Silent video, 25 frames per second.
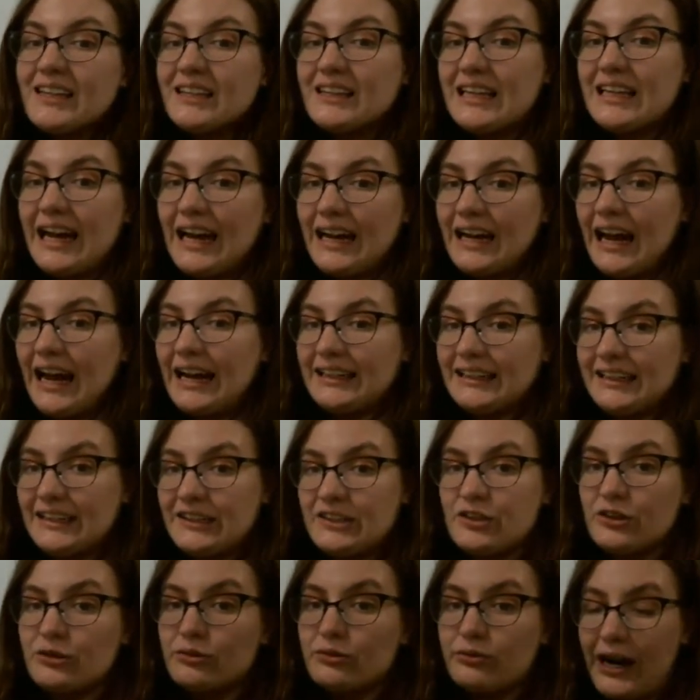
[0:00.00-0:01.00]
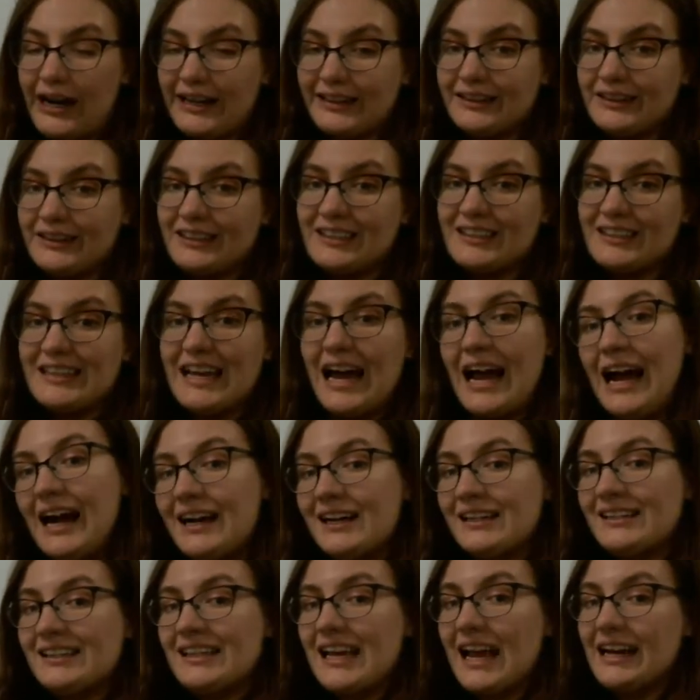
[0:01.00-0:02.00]
Then I need to write this
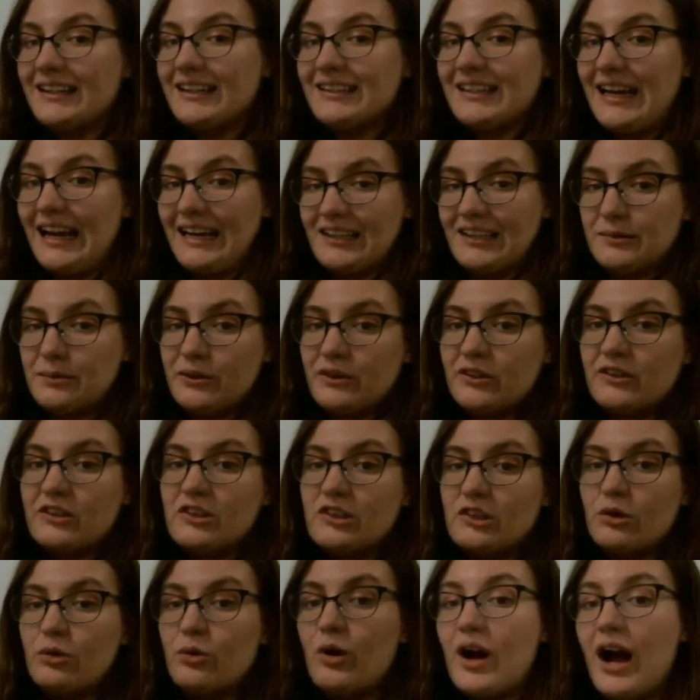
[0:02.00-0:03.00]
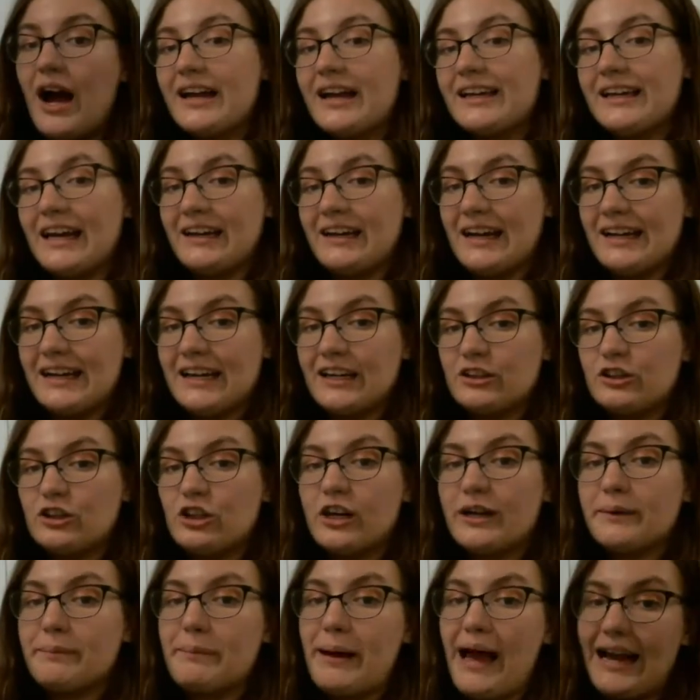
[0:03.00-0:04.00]
as a decimal. So again, I can
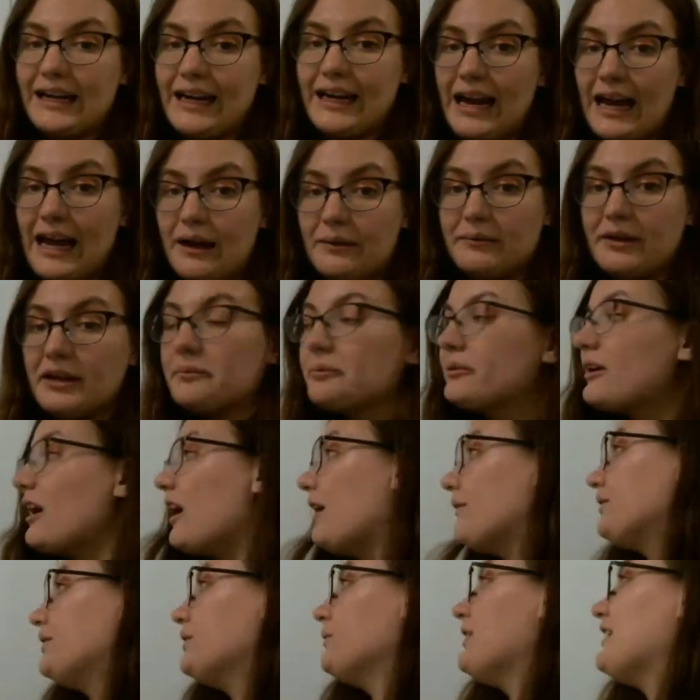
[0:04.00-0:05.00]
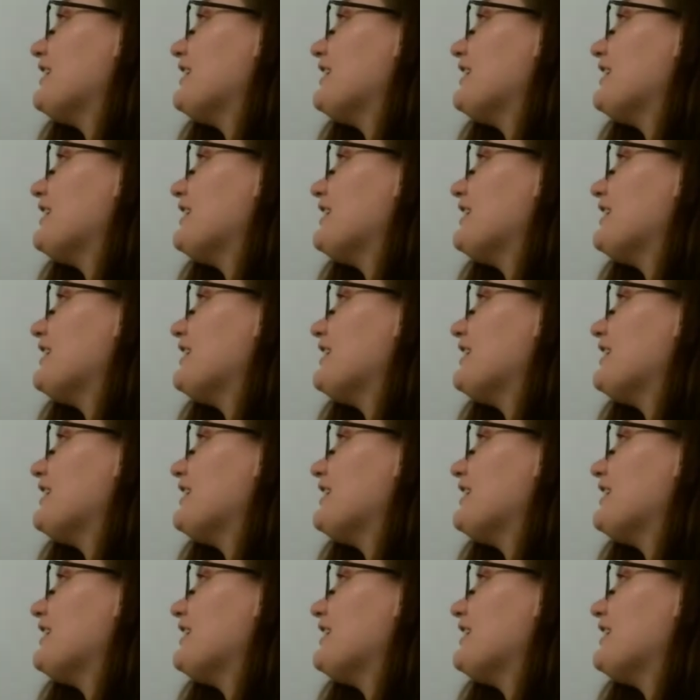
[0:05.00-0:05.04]
look back at my problem